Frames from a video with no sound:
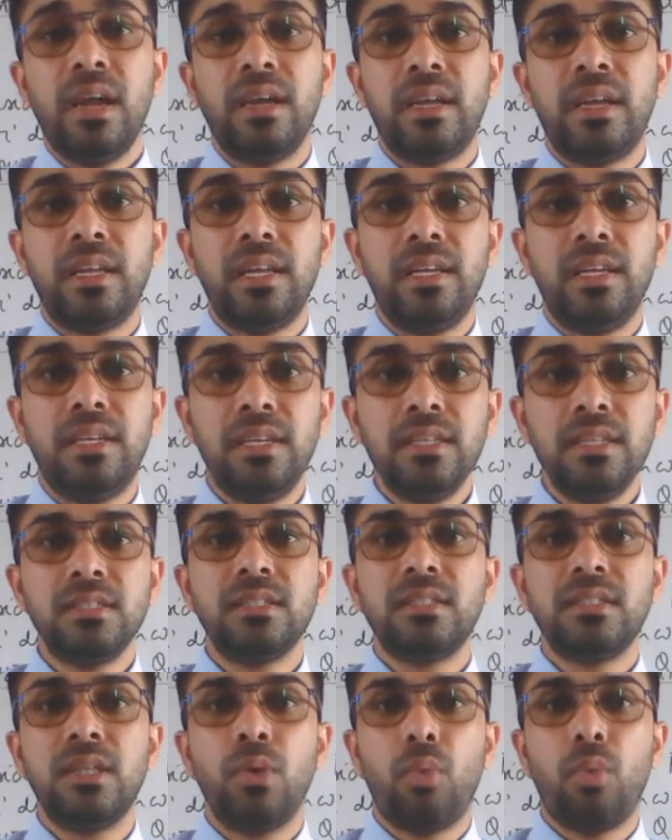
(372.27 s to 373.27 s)
that it
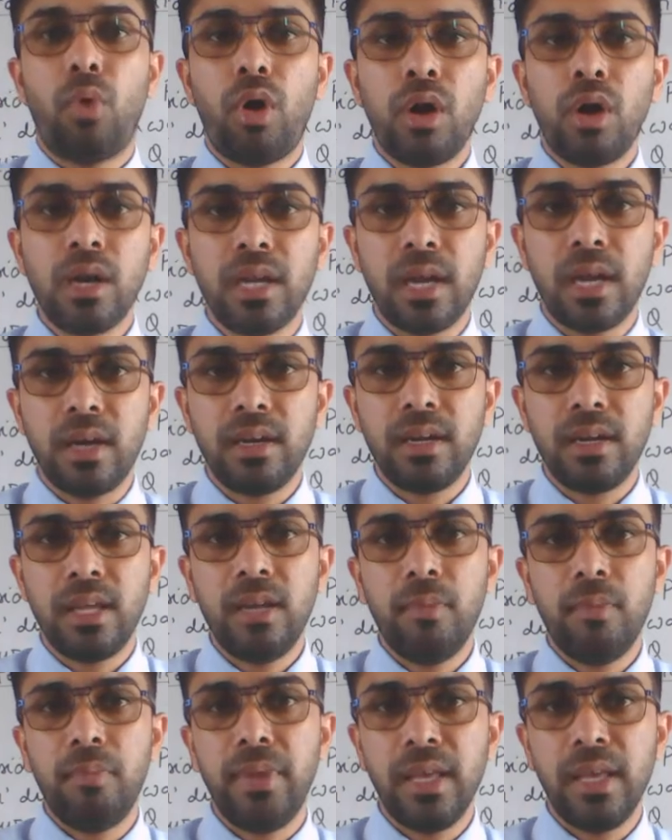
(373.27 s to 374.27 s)
is the work done
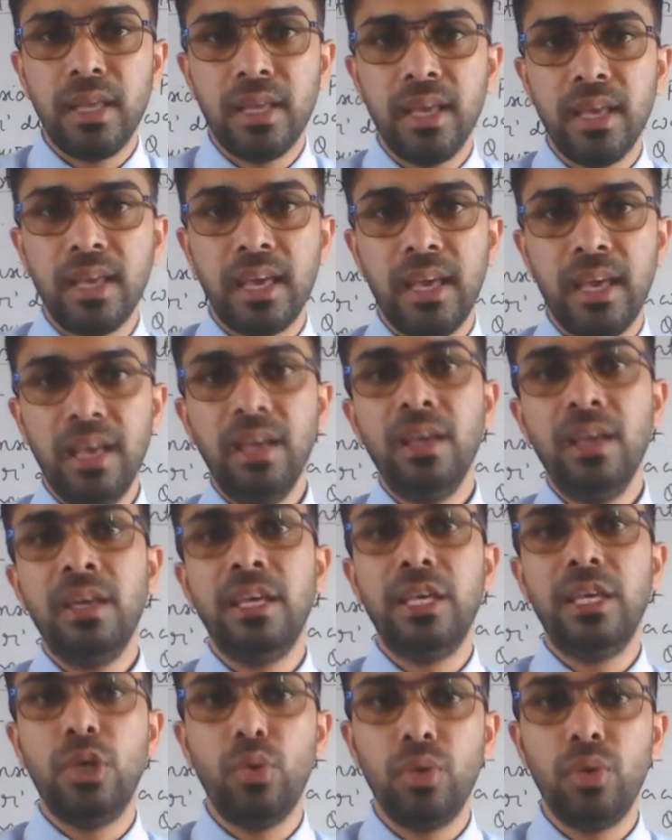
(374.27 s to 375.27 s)
in bringing a
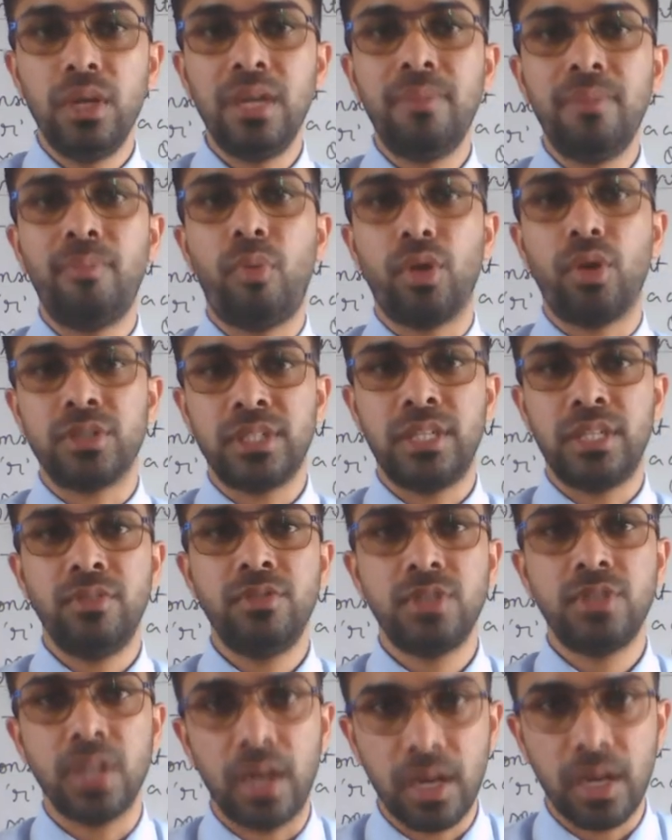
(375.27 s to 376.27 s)
unit
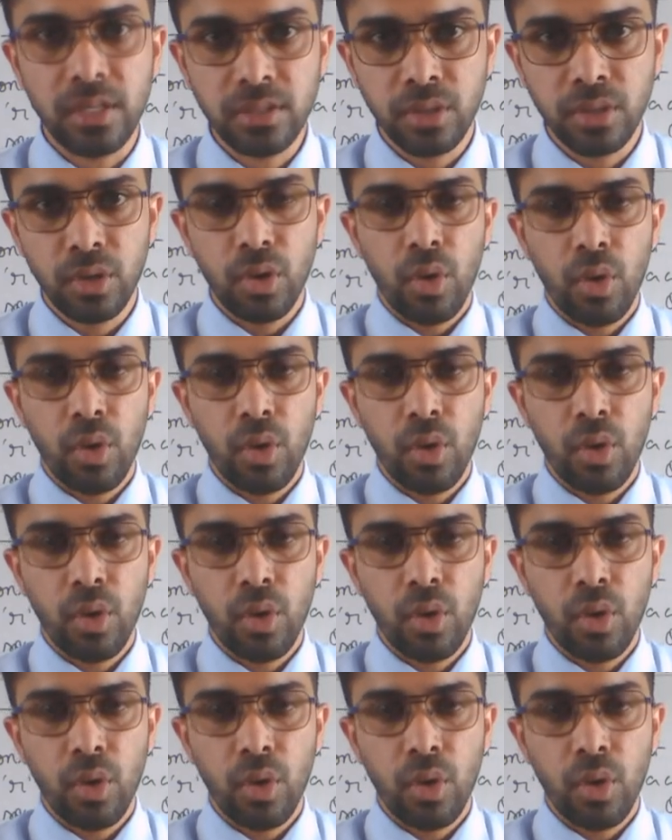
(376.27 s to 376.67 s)
positive charge